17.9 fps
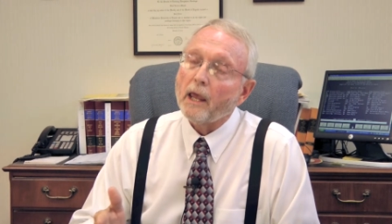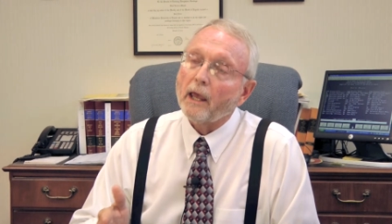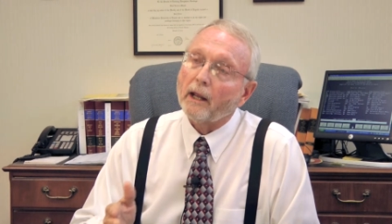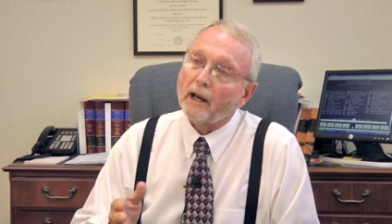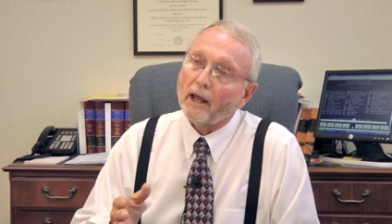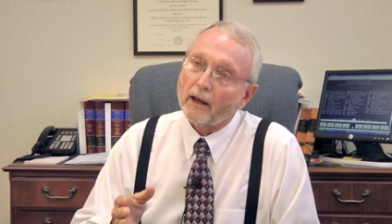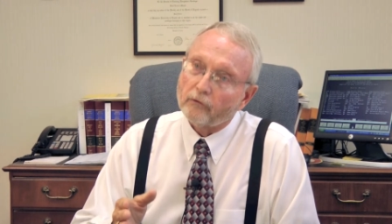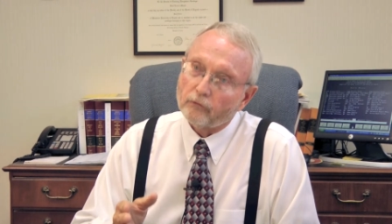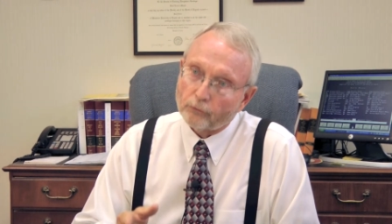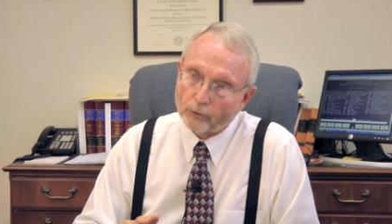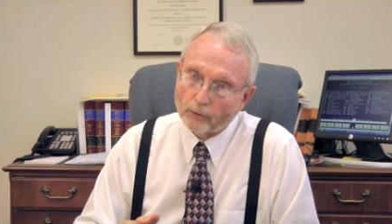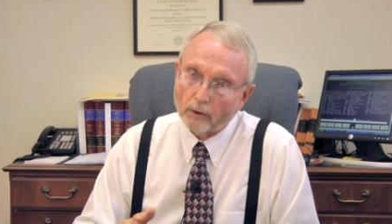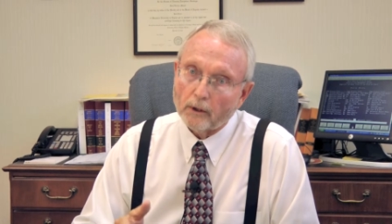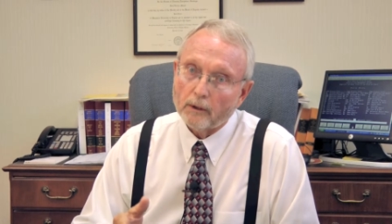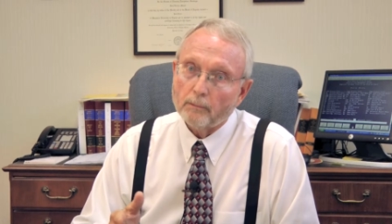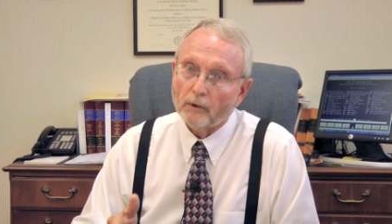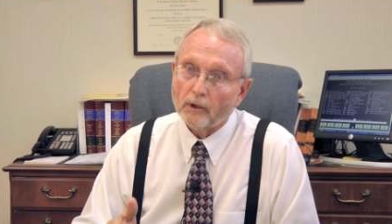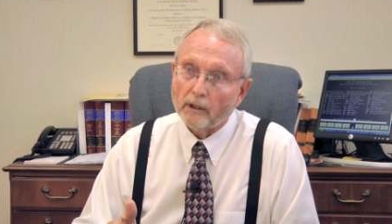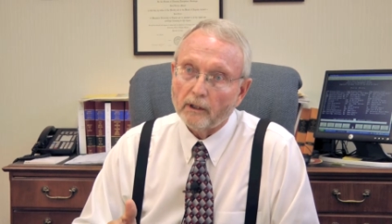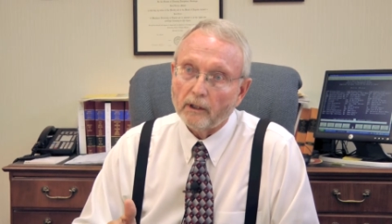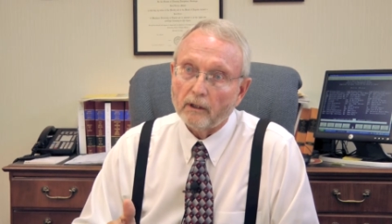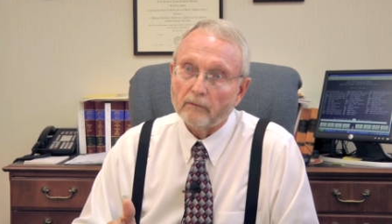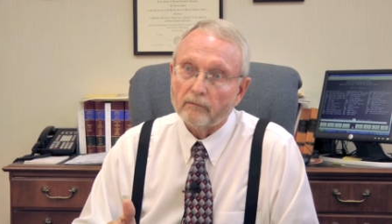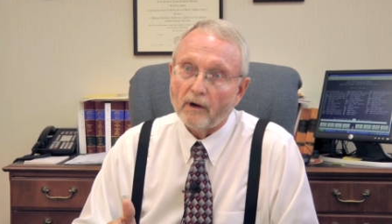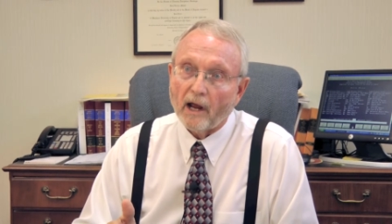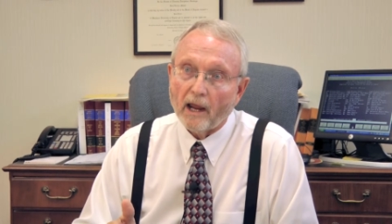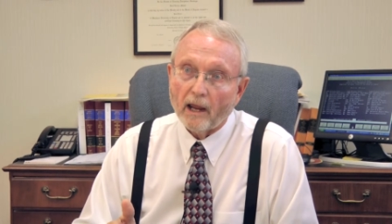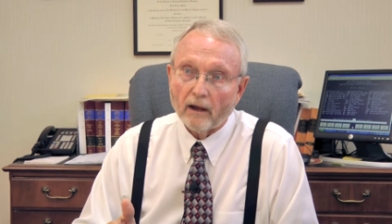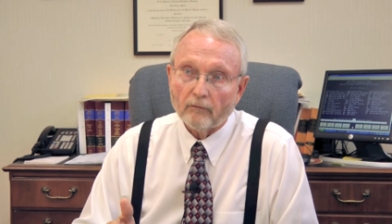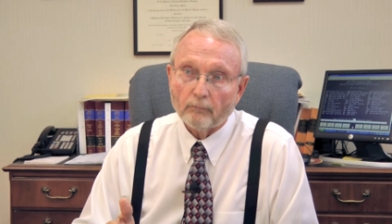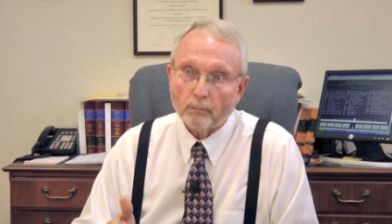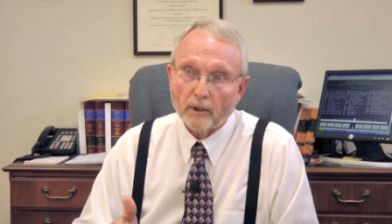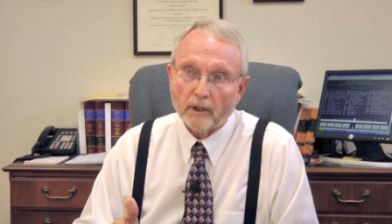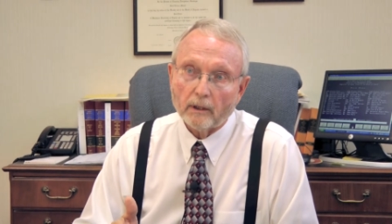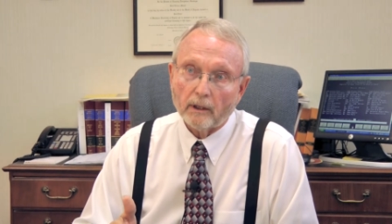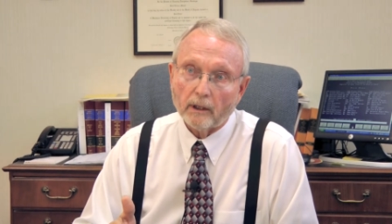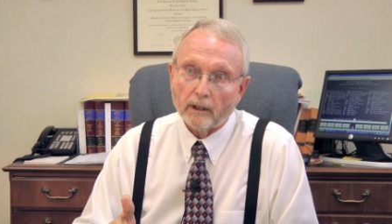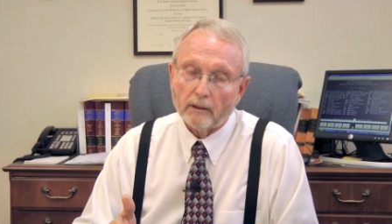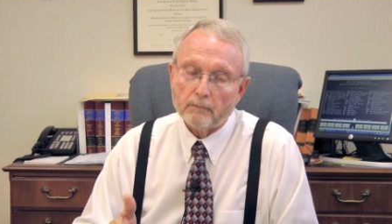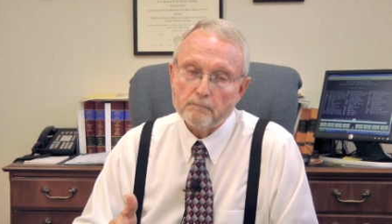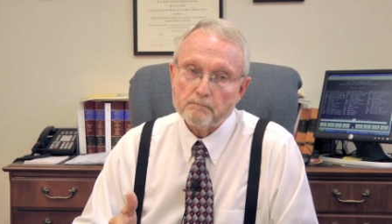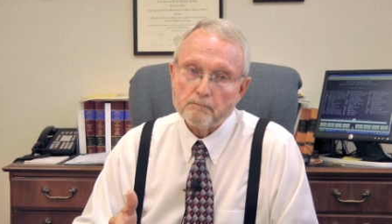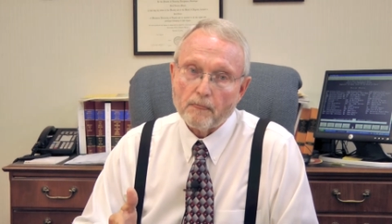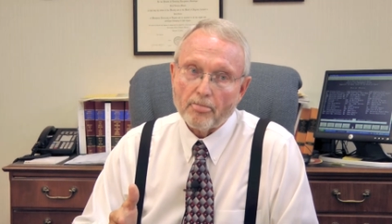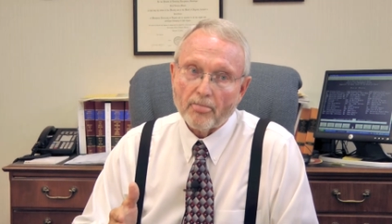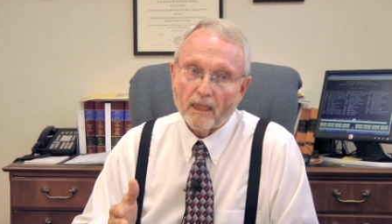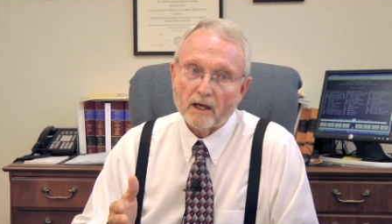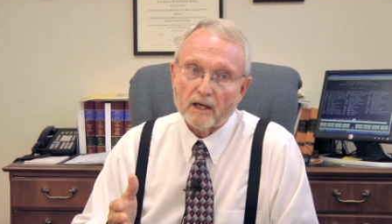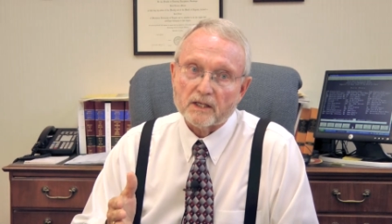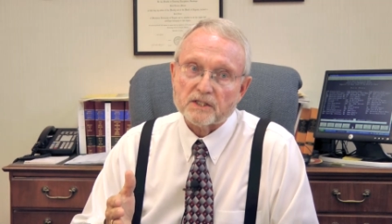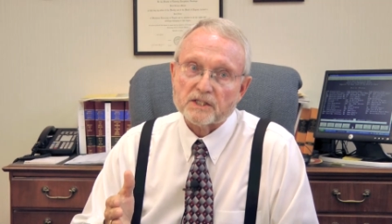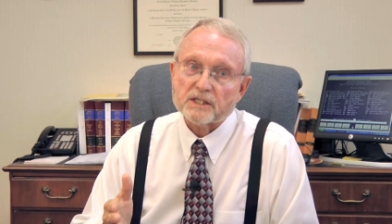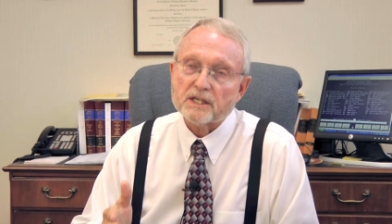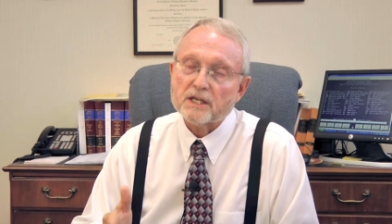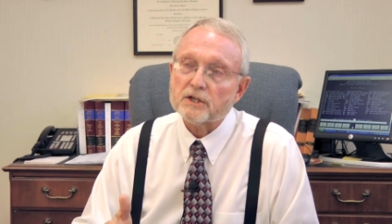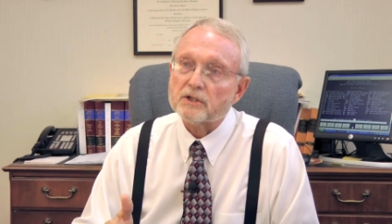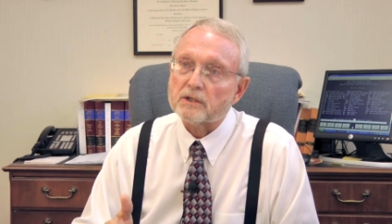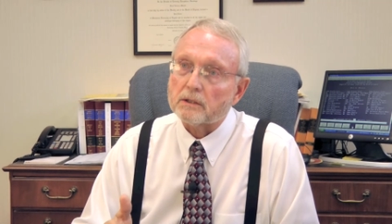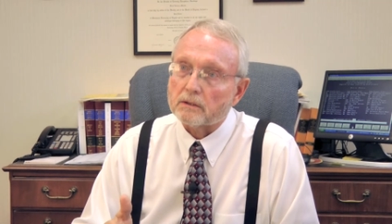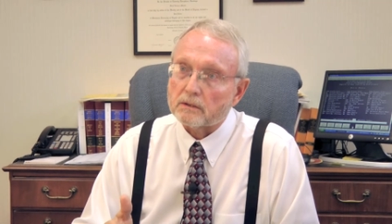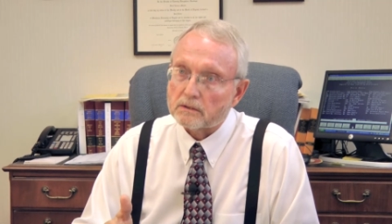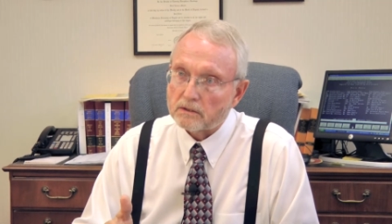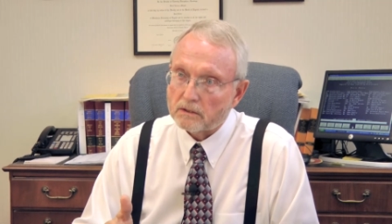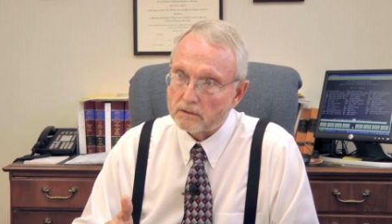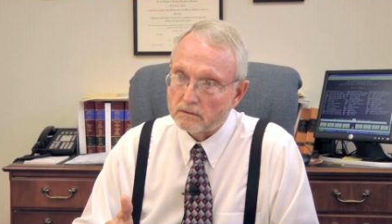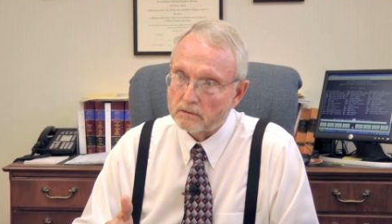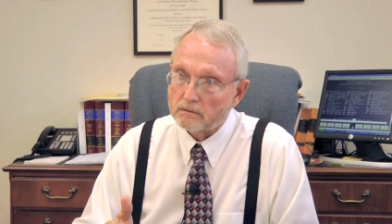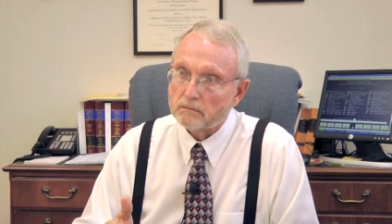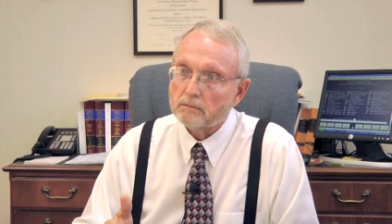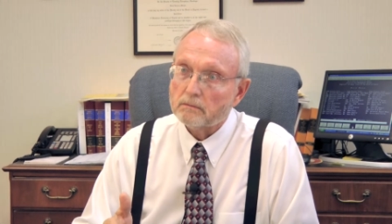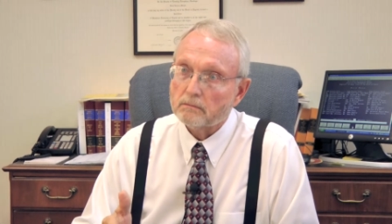and I truly believe I have been an assistance